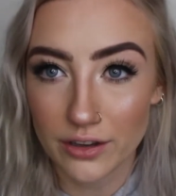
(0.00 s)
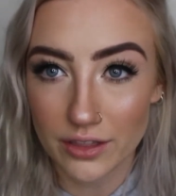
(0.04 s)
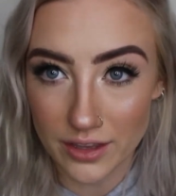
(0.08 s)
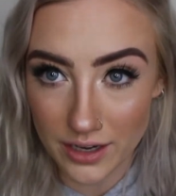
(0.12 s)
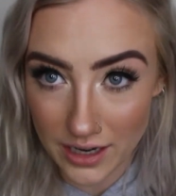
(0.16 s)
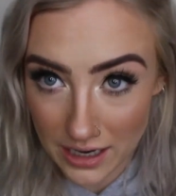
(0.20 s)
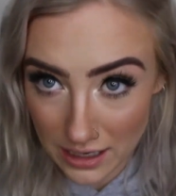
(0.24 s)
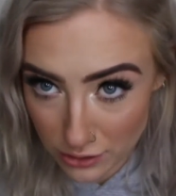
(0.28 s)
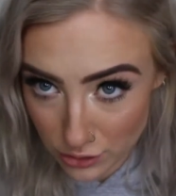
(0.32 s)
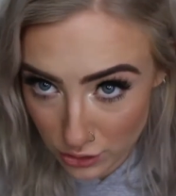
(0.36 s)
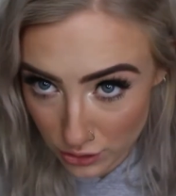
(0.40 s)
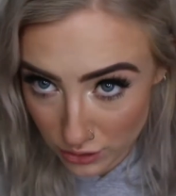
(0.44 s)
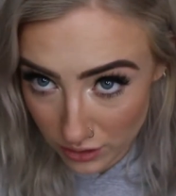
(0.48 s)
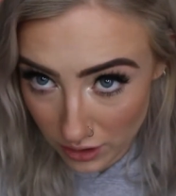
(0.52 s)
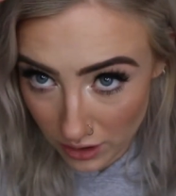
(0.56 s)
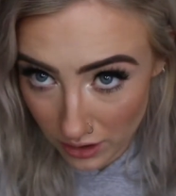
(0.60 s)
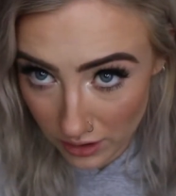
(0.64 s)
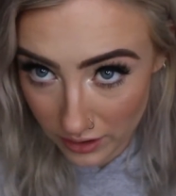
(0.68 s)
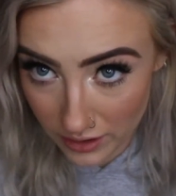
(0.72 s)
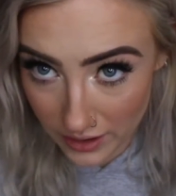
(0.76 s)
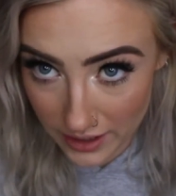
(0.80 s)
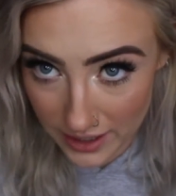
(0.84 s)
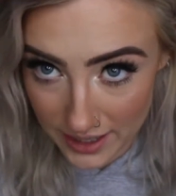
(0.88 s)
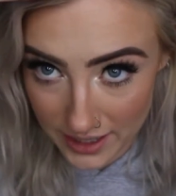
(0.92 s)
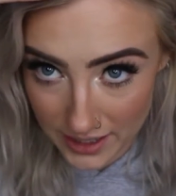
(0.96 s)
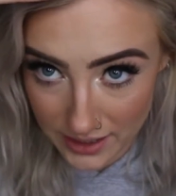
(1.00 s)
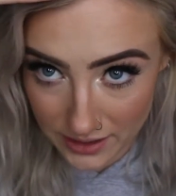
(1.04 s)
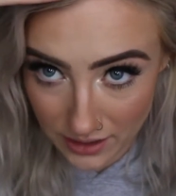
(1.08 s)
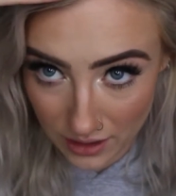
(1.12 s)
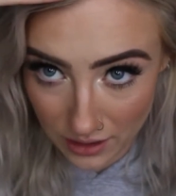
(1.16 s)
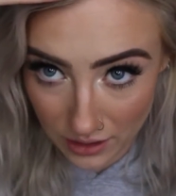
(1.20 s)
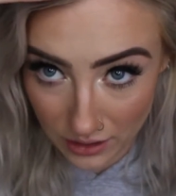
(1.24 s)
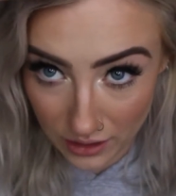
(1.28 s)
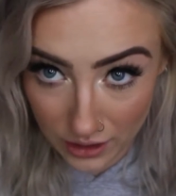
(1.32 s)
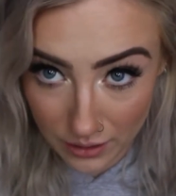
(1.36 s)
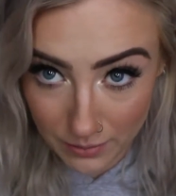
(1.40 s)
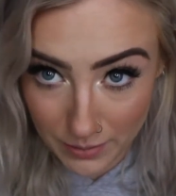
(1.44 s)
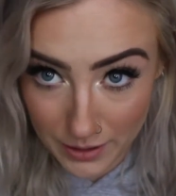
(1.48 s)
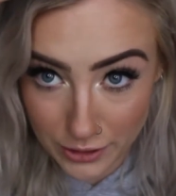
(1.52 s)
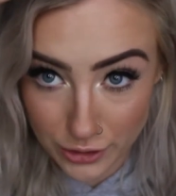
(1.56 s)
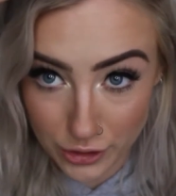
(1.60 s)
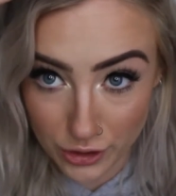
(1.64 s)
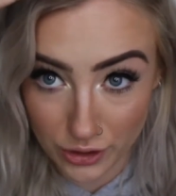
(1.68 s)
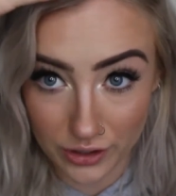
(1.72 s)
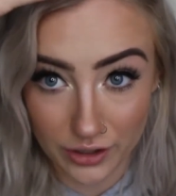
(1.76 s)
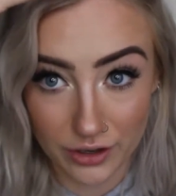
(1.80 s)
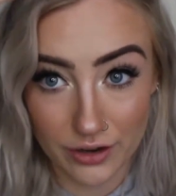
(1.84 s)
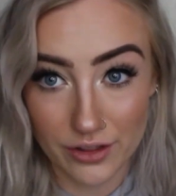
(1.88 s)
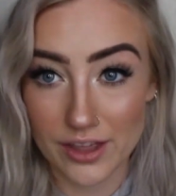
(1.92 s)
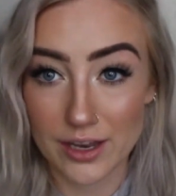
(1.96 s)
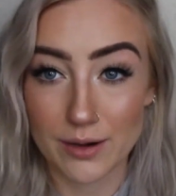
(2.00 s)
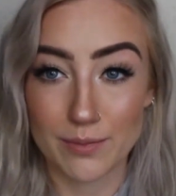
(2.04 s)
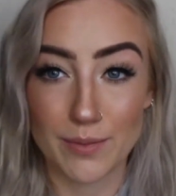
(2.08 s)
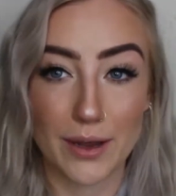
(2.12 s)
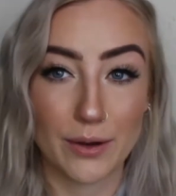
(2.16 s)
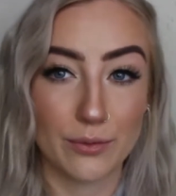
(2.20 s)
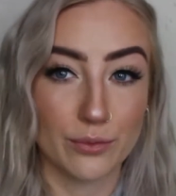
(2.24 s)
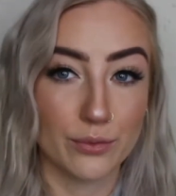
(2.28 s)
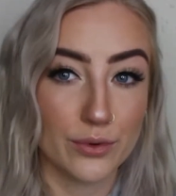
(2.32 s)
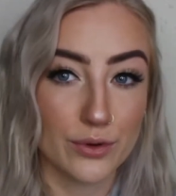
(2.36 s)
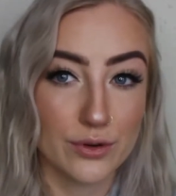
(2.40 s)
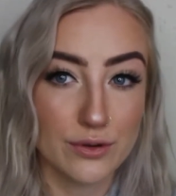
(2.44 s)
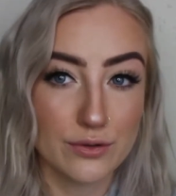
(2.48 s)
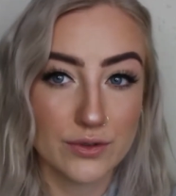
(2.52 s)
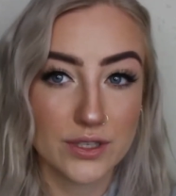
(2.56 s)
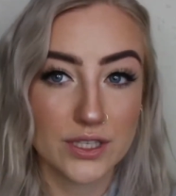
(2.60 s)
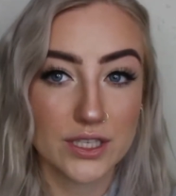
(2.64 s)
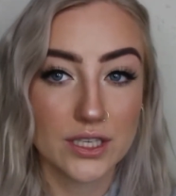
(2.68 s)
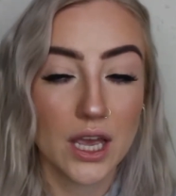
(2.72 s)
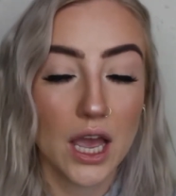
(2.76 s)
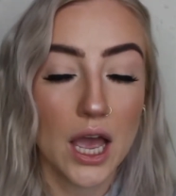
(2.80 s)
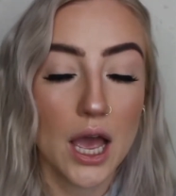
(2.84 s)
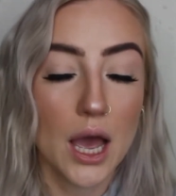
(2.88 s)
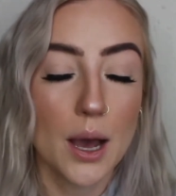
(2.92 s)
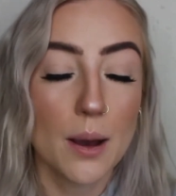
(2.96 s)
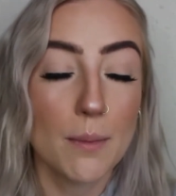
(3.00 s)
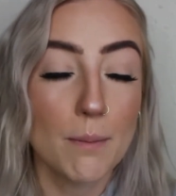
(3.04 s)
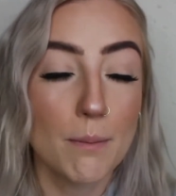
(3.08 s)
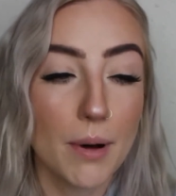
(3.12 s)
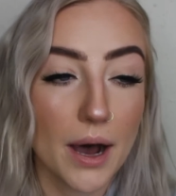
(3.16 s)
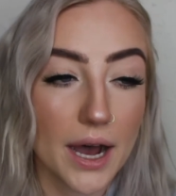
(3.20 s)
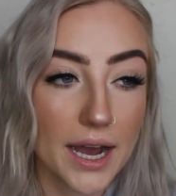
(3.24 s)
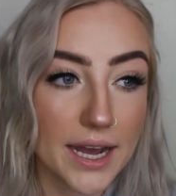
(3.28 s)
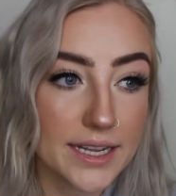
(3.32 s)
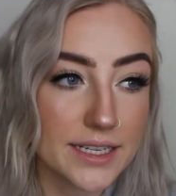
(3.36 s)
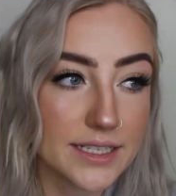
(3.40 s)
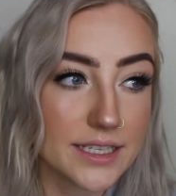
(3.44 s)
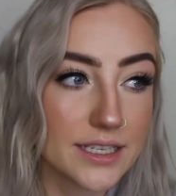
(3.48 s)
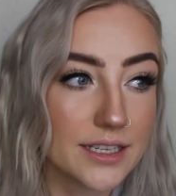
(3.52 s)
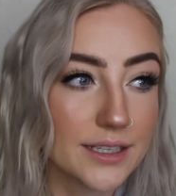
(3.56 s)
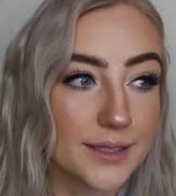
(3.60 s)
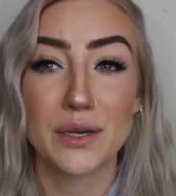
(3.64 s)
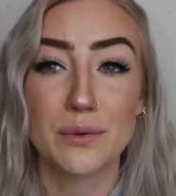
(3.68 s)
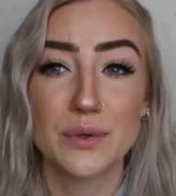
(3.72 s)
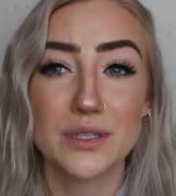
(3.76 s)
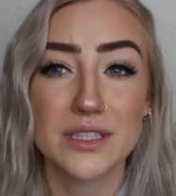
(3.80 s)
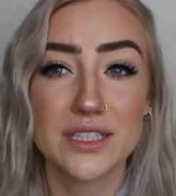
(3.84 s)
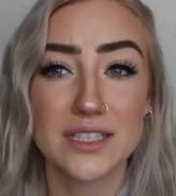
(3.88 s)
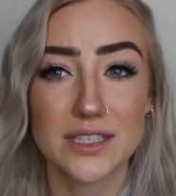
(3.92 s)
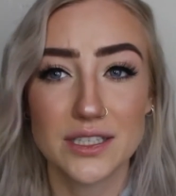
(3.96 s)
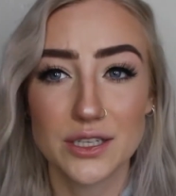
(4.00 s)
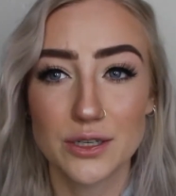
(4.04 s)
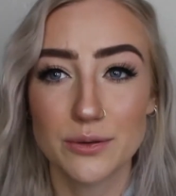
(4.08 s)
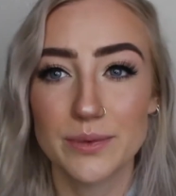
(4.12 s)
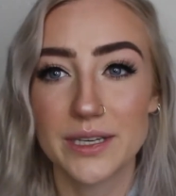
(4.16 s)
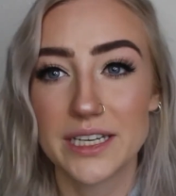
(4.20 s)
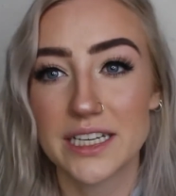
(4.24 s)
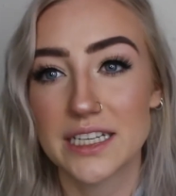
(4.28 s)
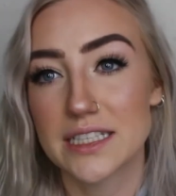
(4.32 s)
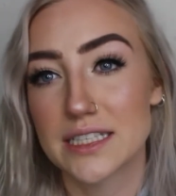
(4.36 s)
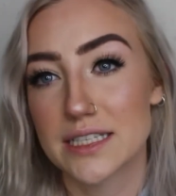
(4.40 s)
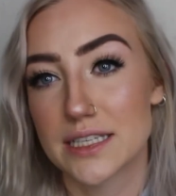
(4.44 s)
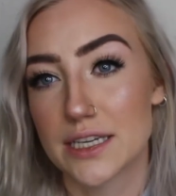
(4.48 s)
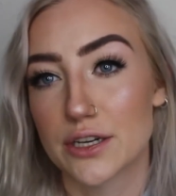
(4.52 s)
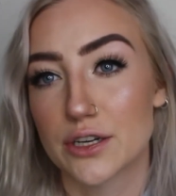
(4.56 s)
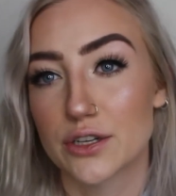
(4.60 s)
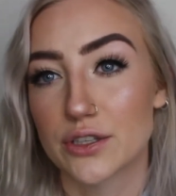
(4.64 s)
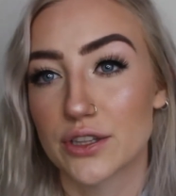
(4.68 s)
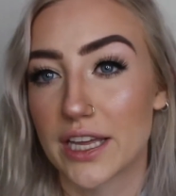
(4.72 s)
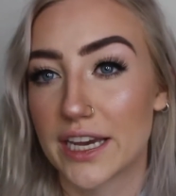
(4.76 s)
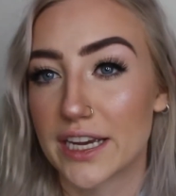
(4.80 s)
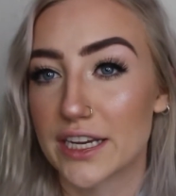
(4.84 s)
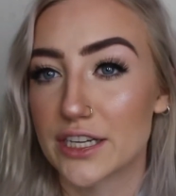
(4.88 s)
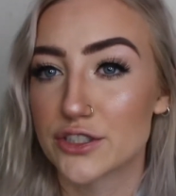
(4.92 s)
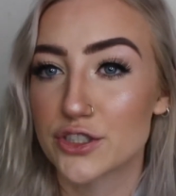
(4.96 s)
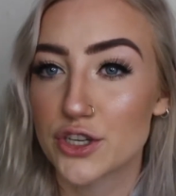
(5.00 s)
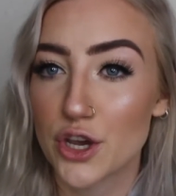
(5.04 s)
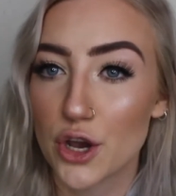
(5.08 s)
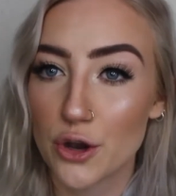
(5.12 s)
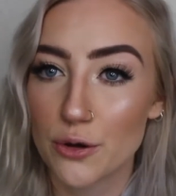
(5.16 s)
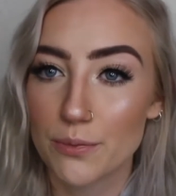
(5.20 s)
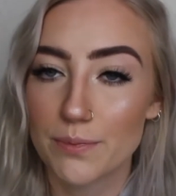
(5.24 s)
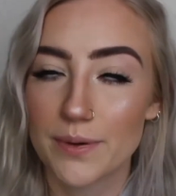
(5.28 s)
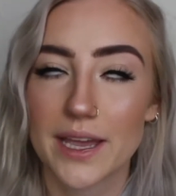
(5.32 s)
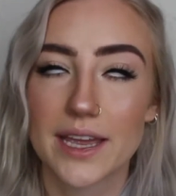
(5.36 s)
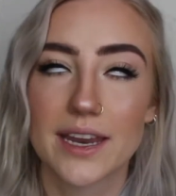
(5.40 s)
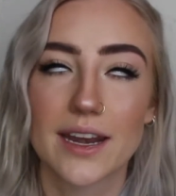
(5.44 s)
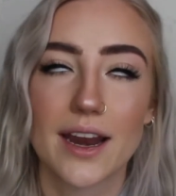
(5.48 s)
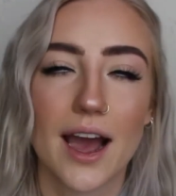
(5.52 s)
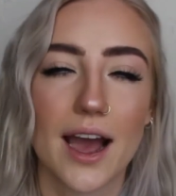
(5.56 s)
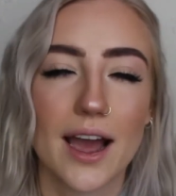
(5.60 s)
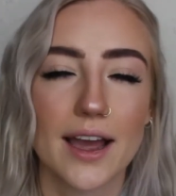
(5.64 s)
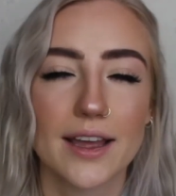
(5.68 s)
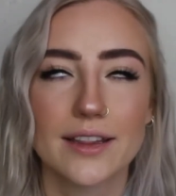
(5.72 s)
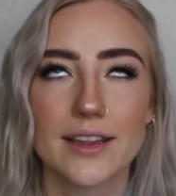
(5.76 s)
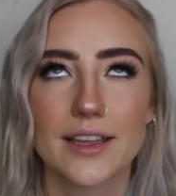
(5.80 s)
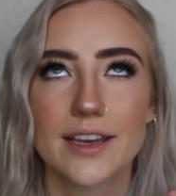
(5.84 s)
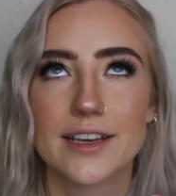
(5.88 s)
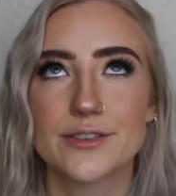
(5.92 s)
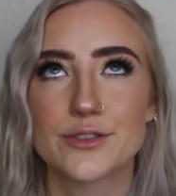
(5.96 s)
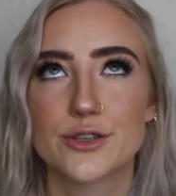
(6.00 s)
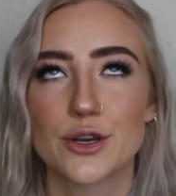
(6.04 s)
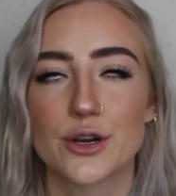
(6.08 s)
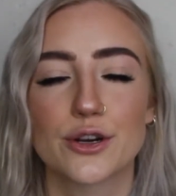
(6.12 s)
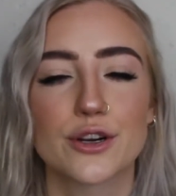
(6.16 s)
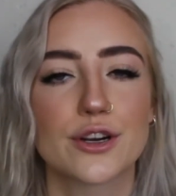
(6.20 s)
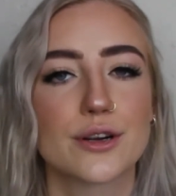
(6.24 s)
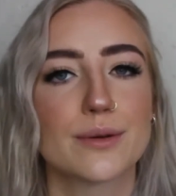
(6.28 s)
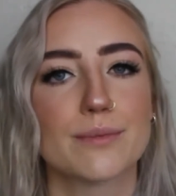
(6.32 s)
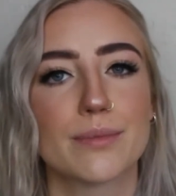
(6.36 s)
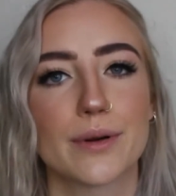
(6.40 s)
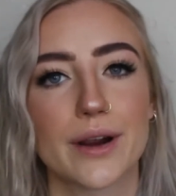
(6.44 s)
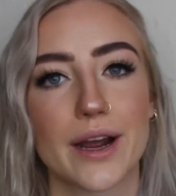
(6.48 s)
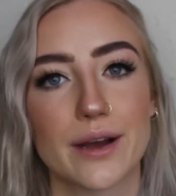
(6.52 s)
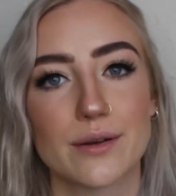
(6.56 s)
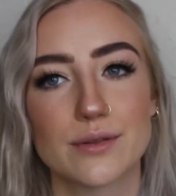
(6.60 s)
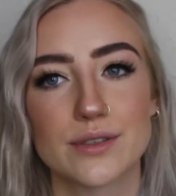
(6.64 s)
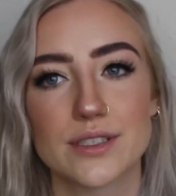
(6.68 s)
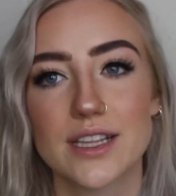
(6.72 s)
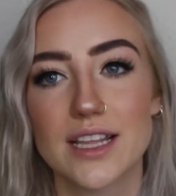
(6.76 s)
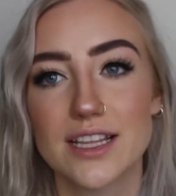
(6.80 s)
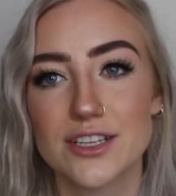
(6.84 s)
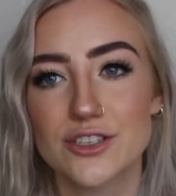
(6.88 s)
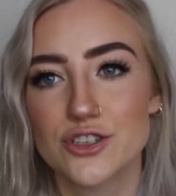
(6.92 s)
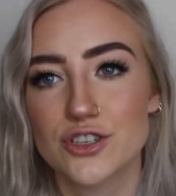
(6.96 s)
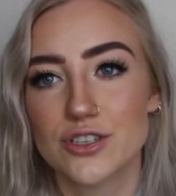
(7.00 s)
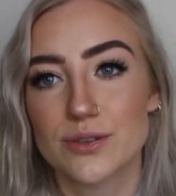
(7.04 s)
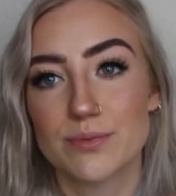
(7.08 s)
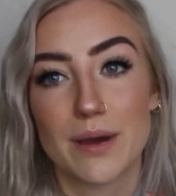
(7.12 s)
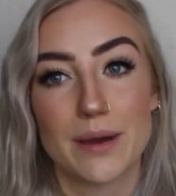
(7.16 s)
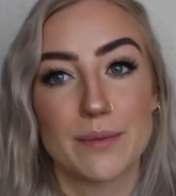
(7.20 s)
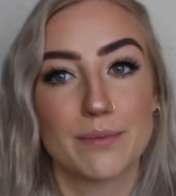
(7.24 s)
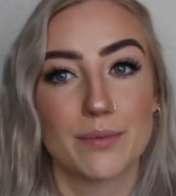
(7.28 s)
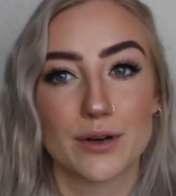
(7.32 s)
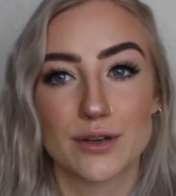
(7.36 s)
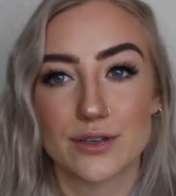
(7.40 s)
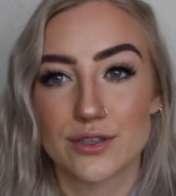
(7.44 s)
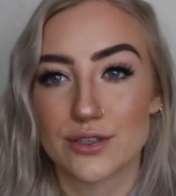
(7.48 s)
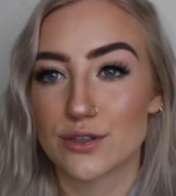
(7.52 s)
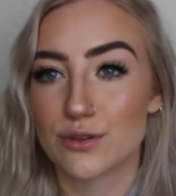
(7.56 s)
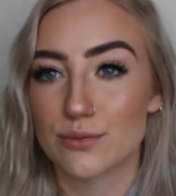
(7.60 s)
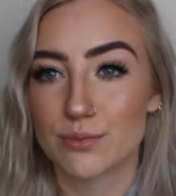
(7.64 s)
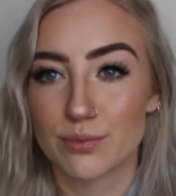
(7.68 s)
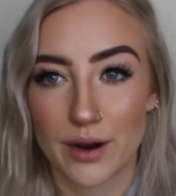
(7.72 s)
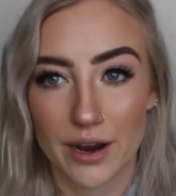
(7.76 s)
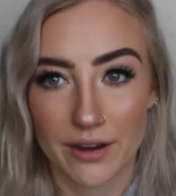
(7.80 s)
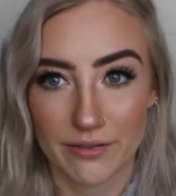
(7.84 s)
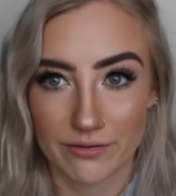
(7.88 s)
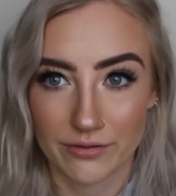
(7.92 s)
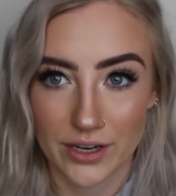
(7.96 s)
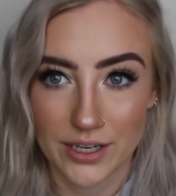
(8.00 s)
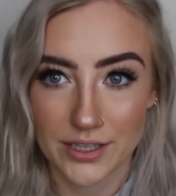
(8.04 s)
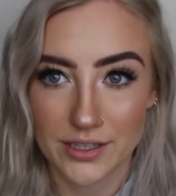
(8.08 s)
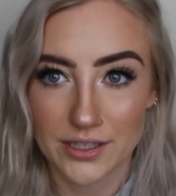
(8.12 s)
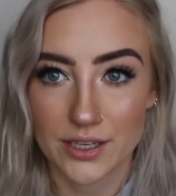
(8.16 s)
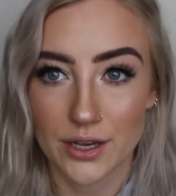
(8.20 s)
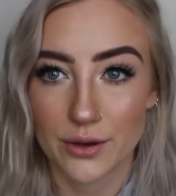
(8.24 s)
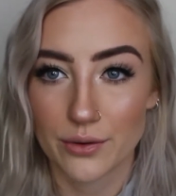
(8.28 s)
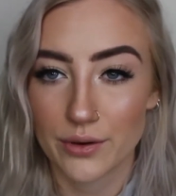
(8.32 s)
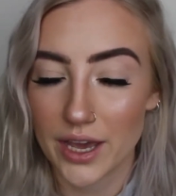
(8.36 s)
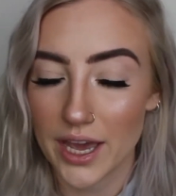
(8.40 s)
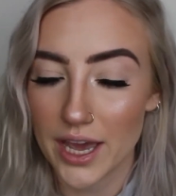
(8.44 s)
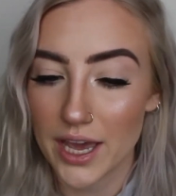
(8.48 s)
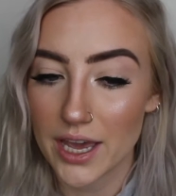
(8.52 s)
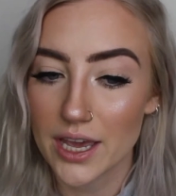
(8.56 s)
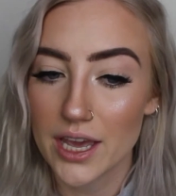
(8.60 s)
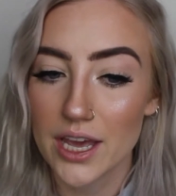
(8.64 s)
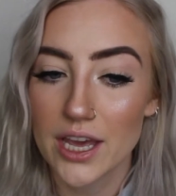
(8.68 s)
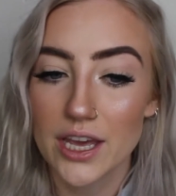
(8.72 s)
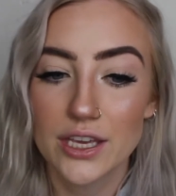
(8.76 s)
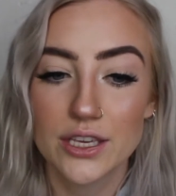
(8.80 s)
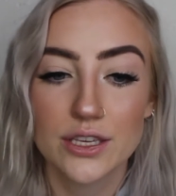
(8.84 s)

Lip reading: The natural color is a little bit darker than my roots, but it would still be considered like a taupe, and I like darker brows. That's just my personal preference, okay?